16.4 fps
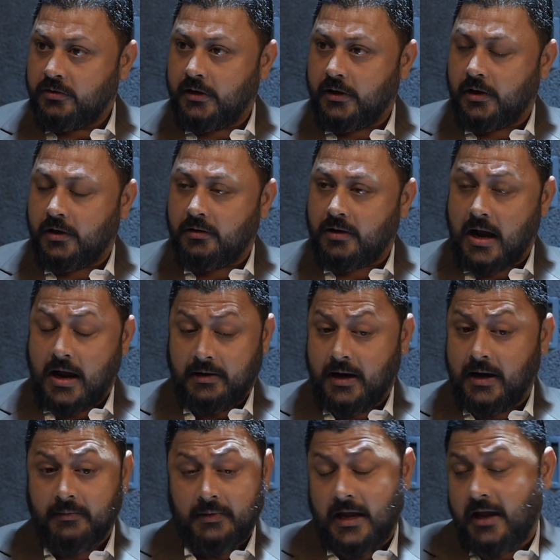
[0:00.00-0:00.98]
There
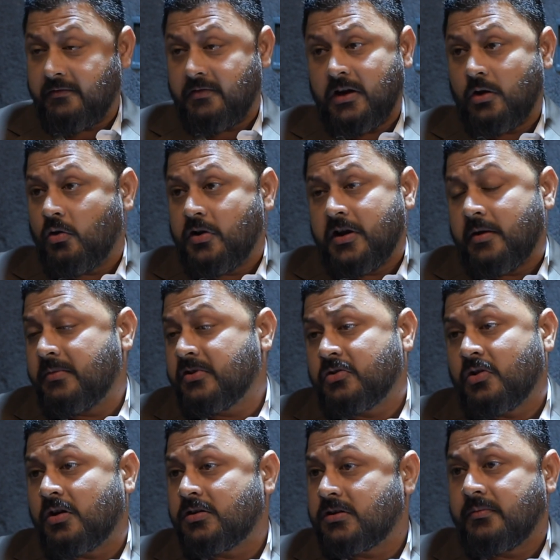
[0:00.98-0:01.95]
are every OEM
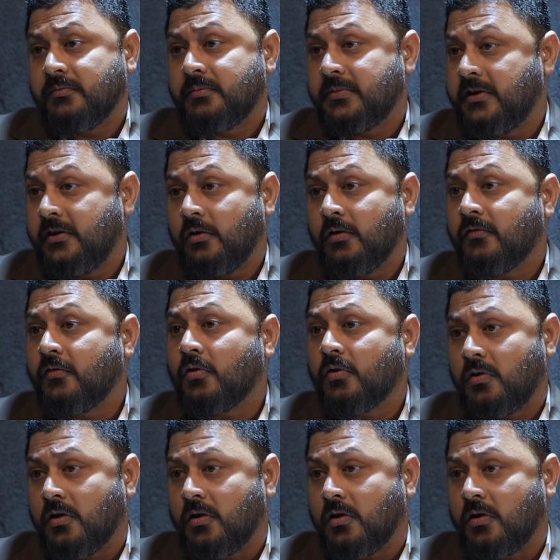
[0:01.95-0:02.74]
has got some 3 or 4